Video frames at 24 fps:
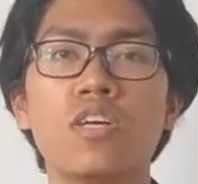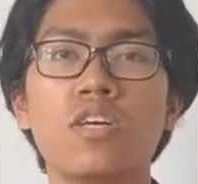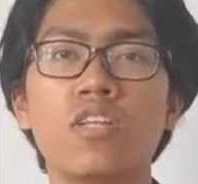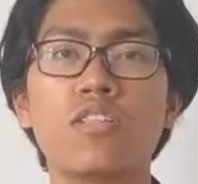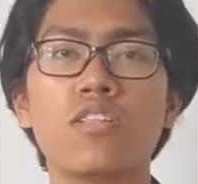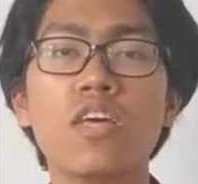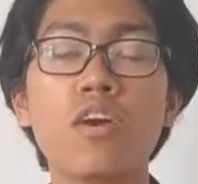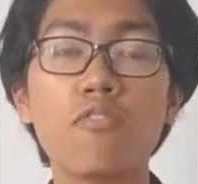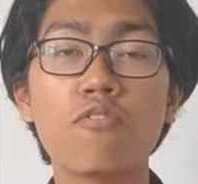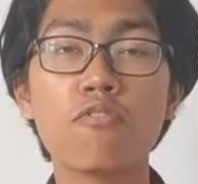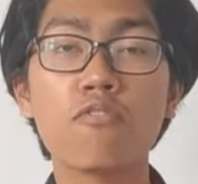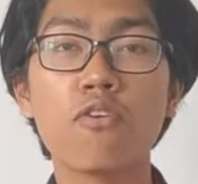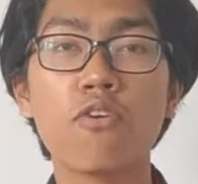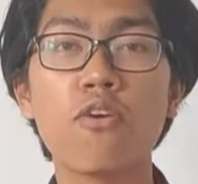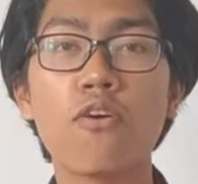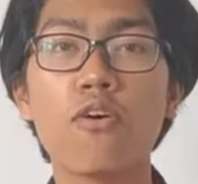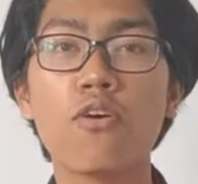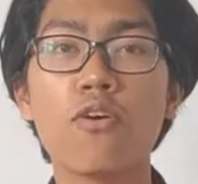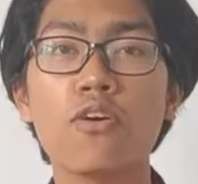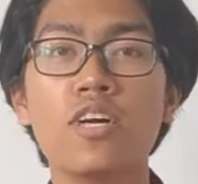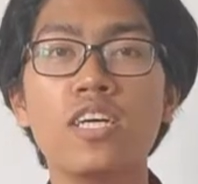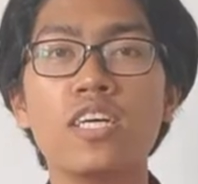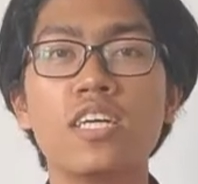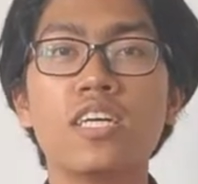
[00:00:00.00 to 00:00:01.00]

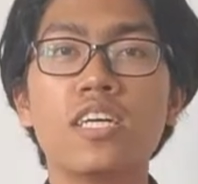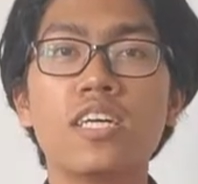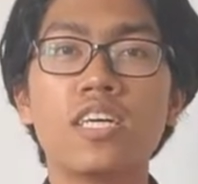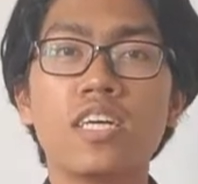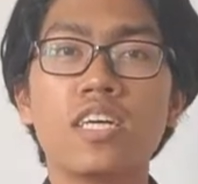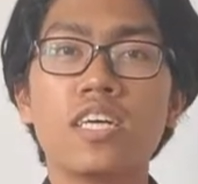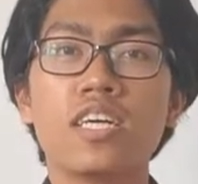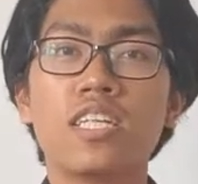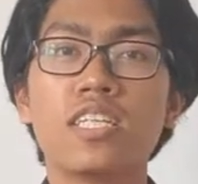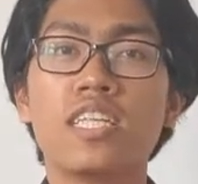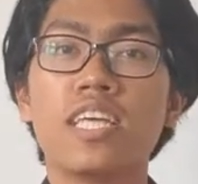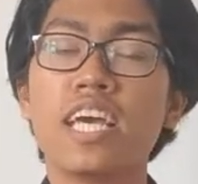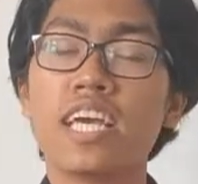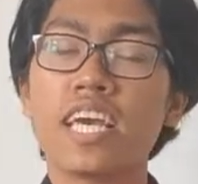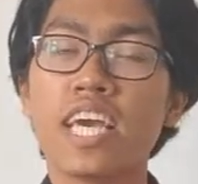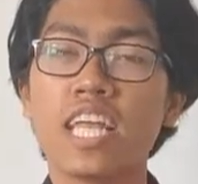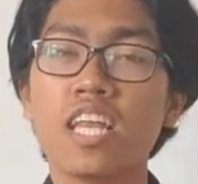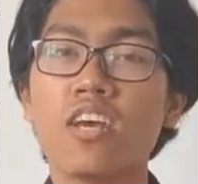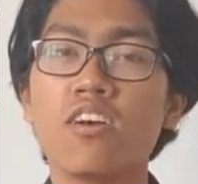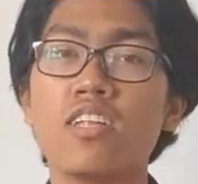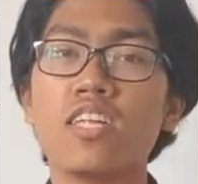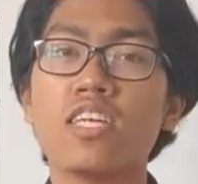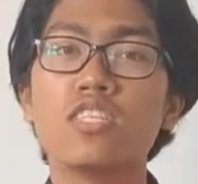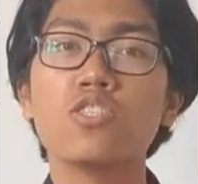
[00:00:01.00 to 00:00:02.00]
Therefore, they
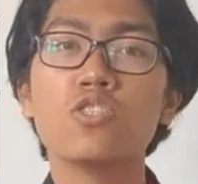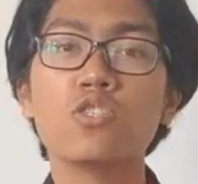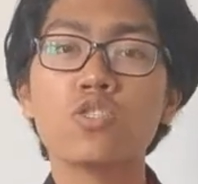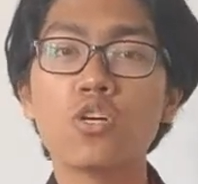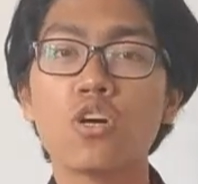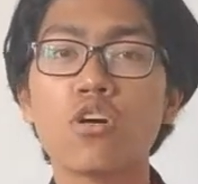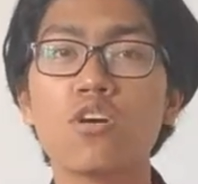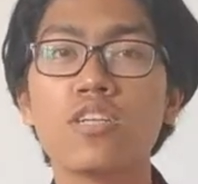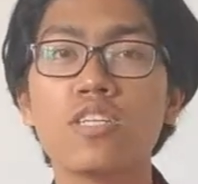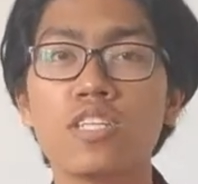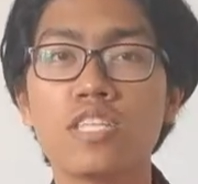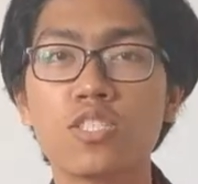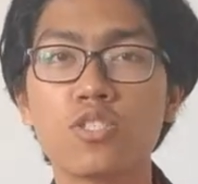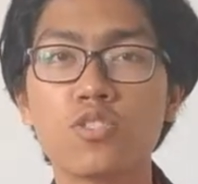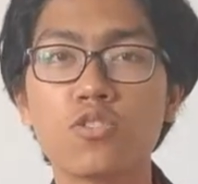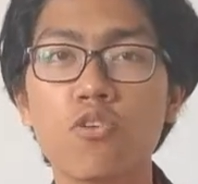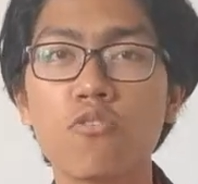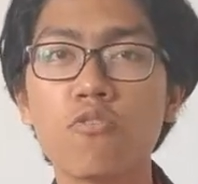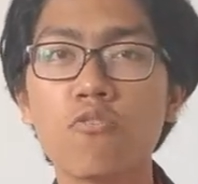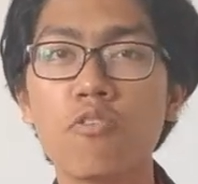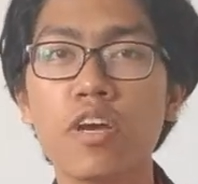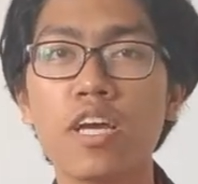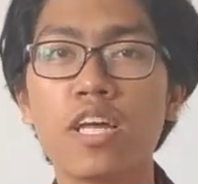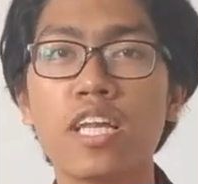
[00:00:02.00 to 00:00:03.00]
cannot install the
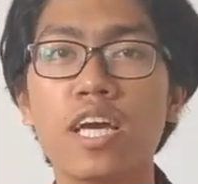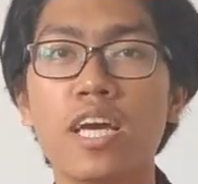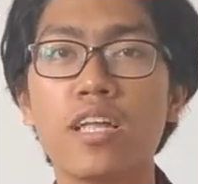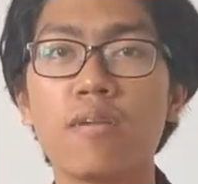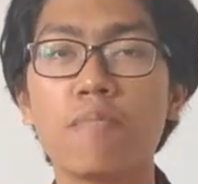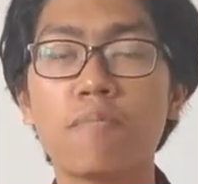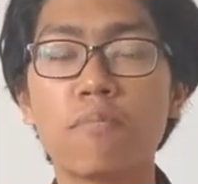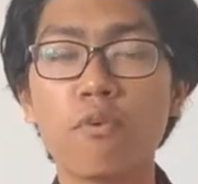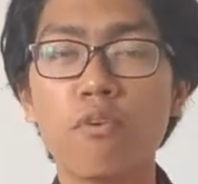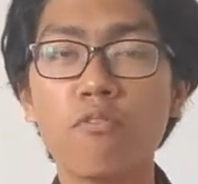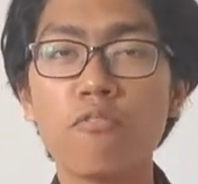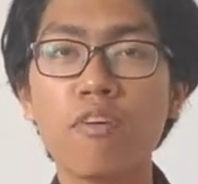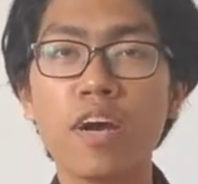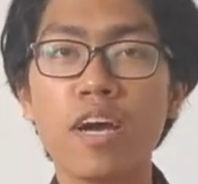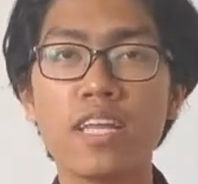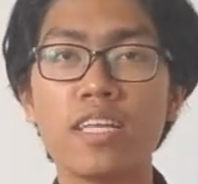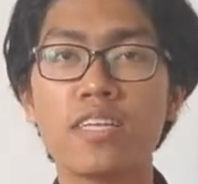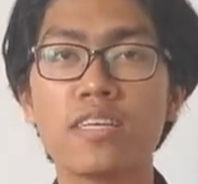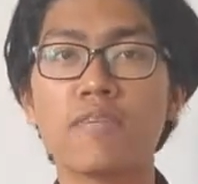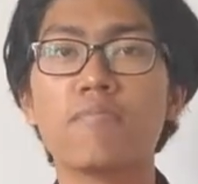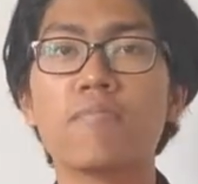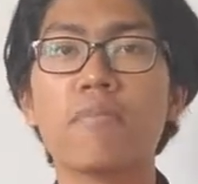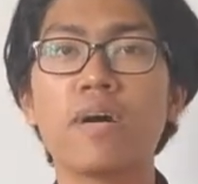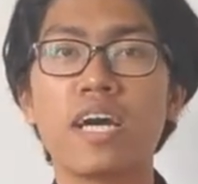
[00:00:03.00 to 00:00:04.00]
software that
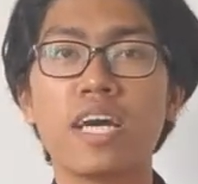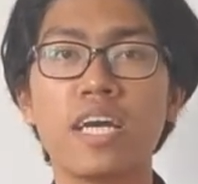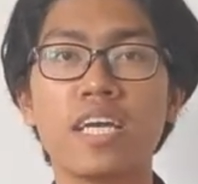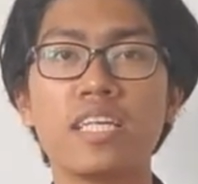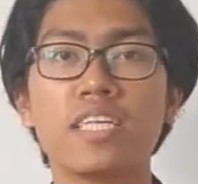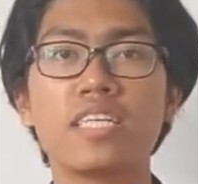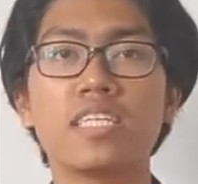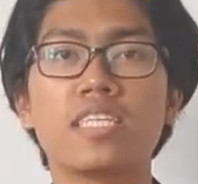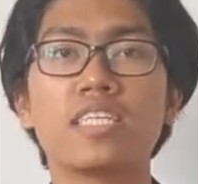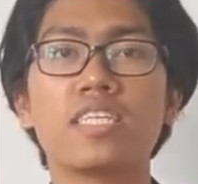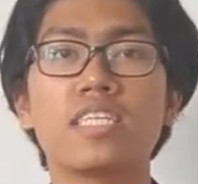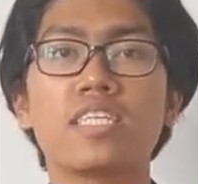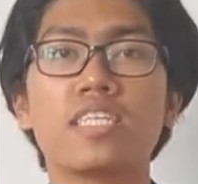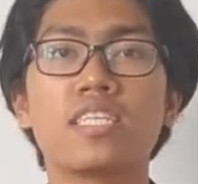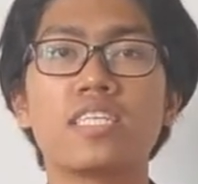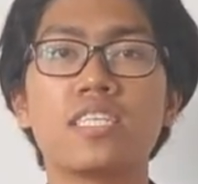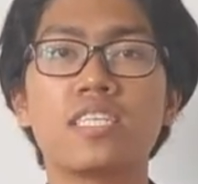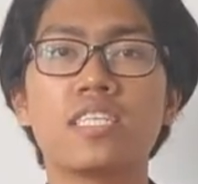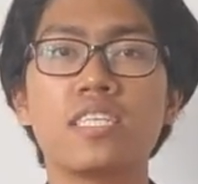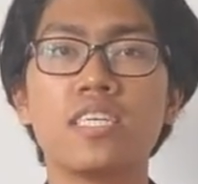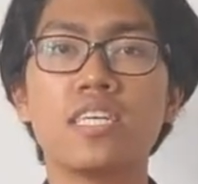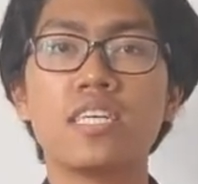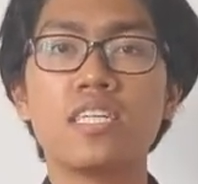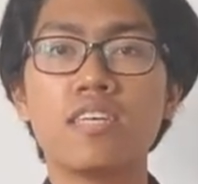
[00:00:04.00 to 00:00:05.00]
provided by the
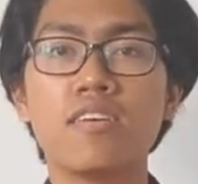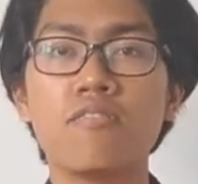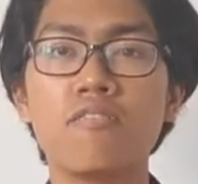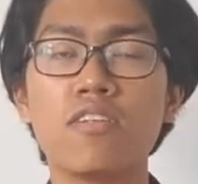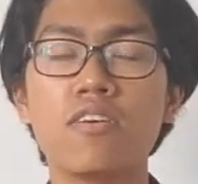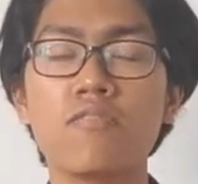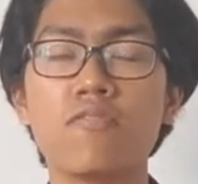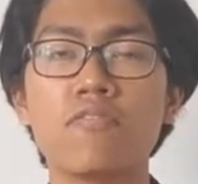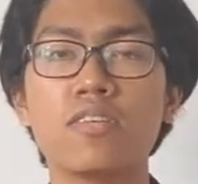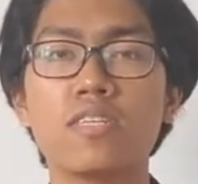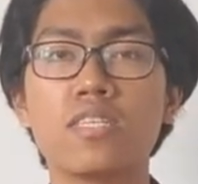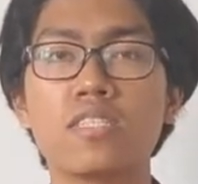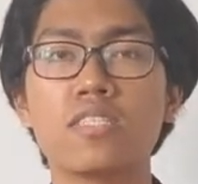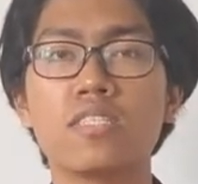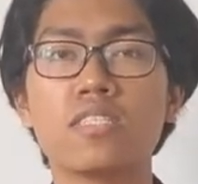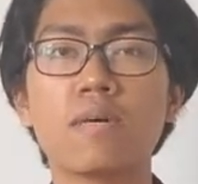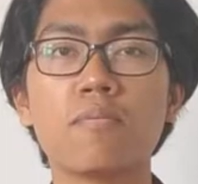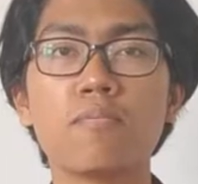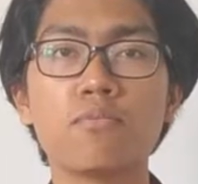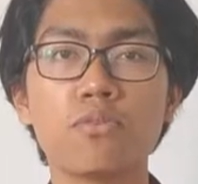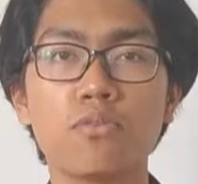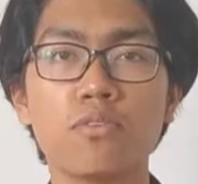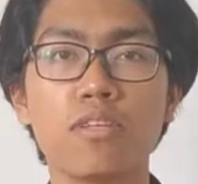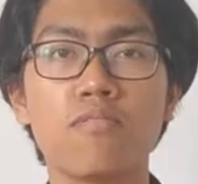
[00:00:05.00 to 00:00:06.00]
developer,
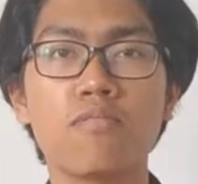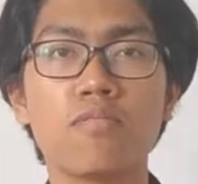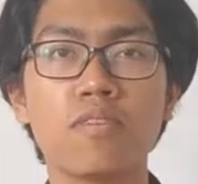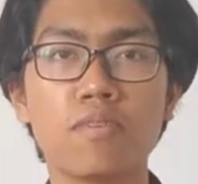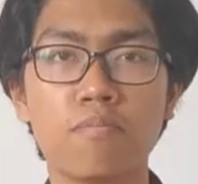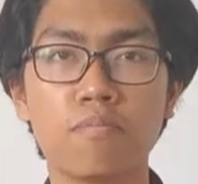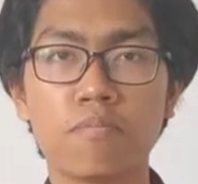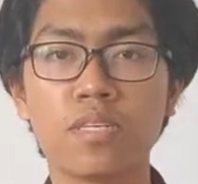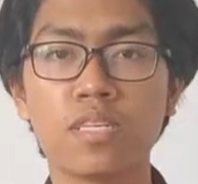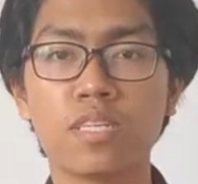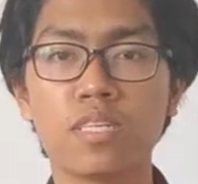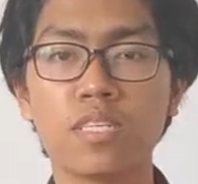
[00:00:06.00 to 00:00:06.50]
Samsung developer.